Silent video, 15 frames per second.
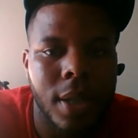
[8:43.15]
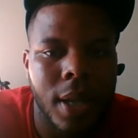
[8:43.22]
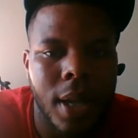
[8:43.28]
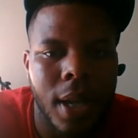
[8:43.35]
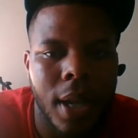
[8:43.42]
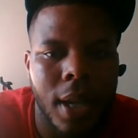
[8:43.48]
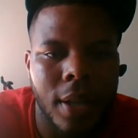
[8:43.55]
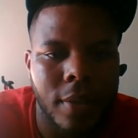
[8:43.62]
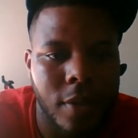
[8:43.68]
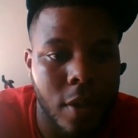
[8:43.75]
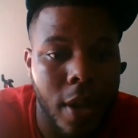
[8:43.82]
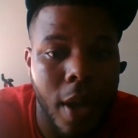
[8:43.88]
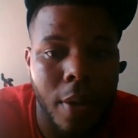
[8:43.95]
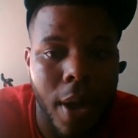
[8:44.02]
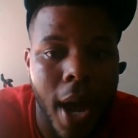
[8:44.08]
And so
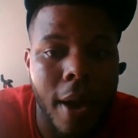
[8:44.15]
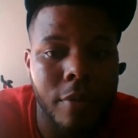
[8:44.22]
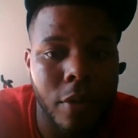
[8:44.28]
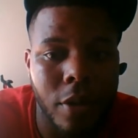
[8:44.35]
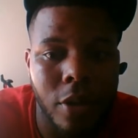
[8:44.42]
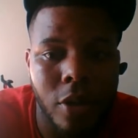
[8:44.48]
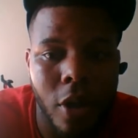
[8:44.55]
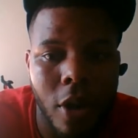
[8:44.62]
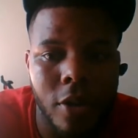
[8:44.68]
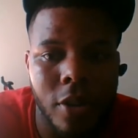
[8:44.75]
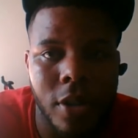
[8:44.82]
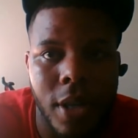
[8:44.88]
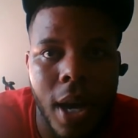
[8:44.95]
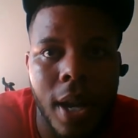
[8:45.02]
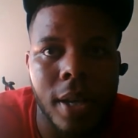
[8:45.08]
that after the
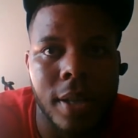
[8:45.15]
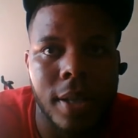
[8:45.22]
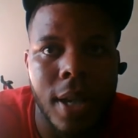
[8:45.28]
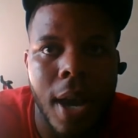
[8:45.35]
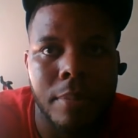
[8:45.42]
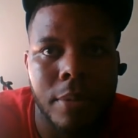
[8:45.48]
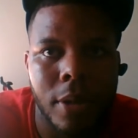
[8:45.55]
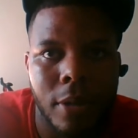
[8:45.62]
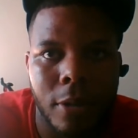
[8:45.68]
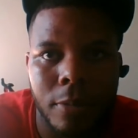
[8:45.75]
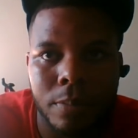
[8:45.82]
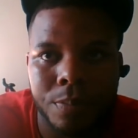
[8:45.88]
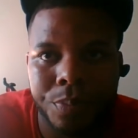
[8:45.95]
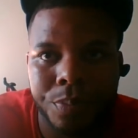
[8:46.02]
Chargers got a stop too.